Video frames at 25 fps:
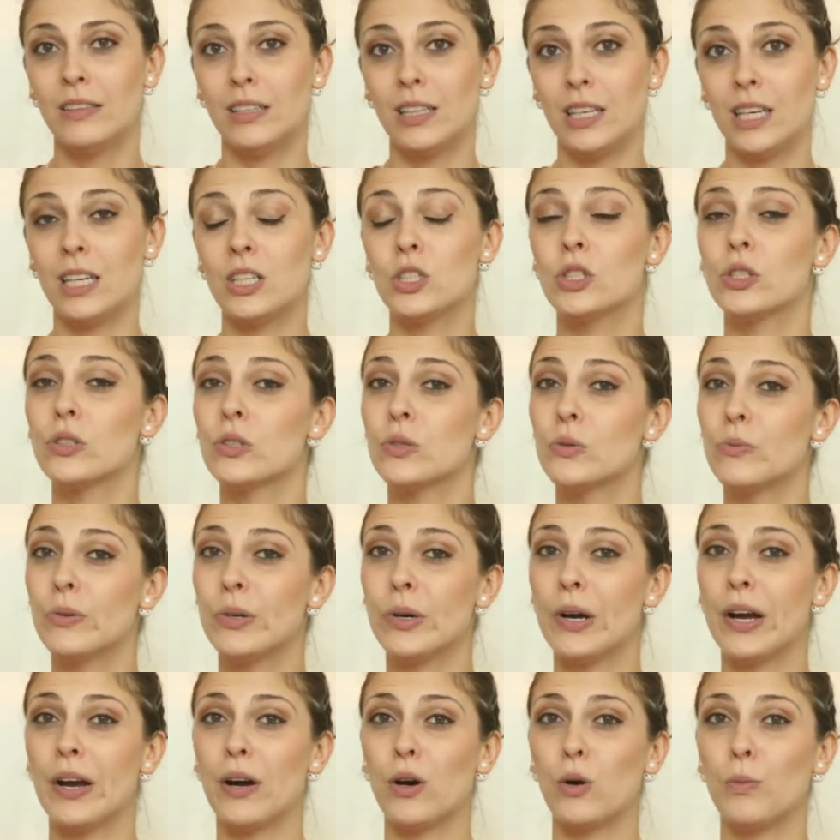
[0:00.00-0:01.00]
The angels
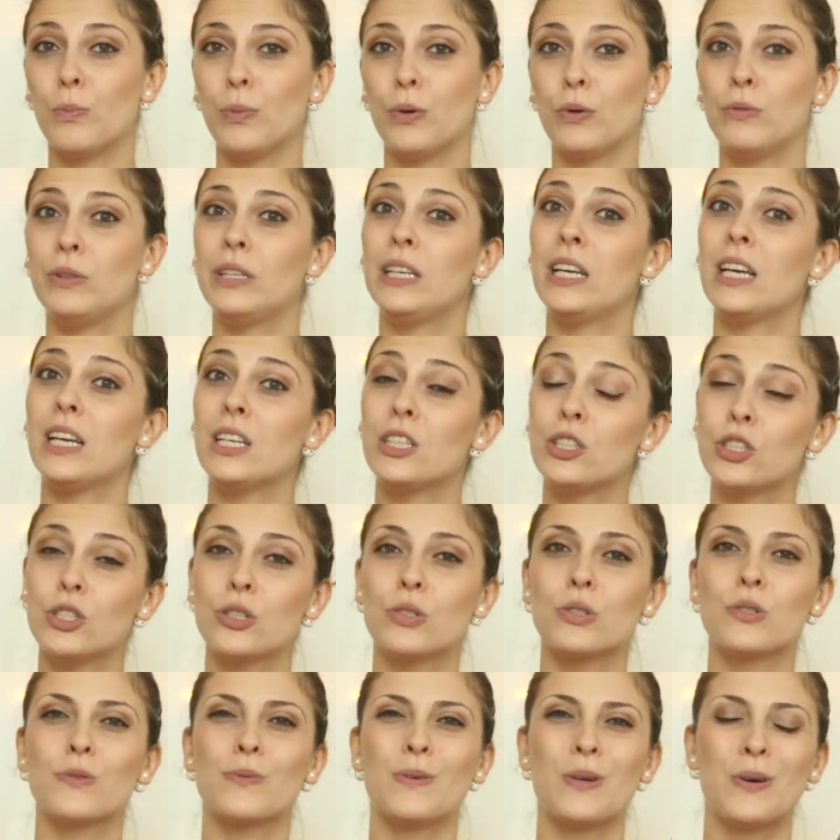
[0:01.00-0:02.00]
will help you. The
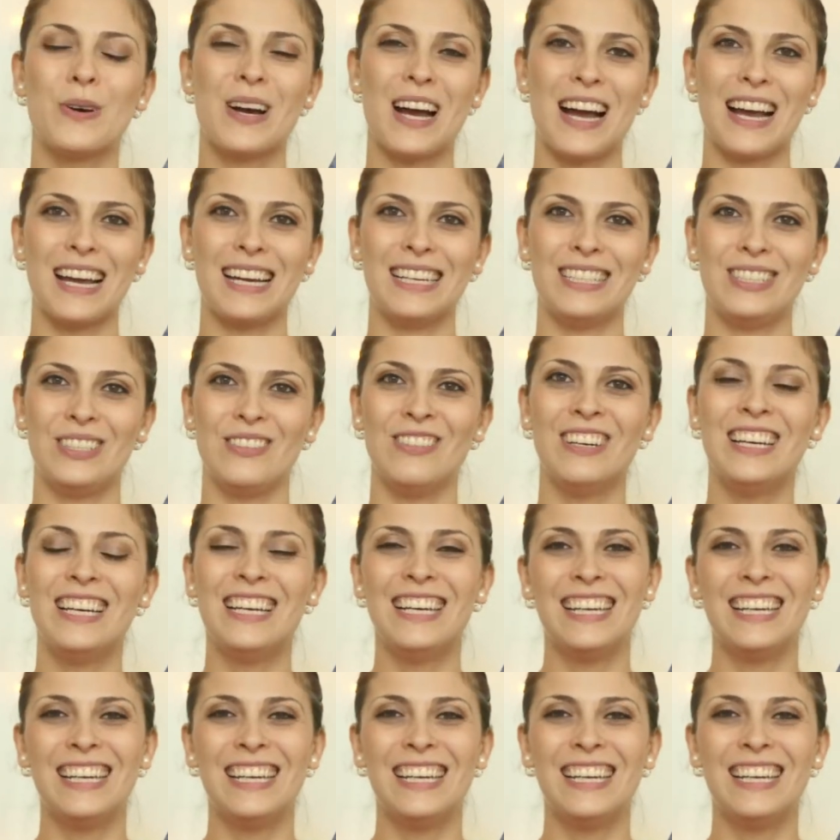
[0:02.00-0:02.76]
angels will guide you.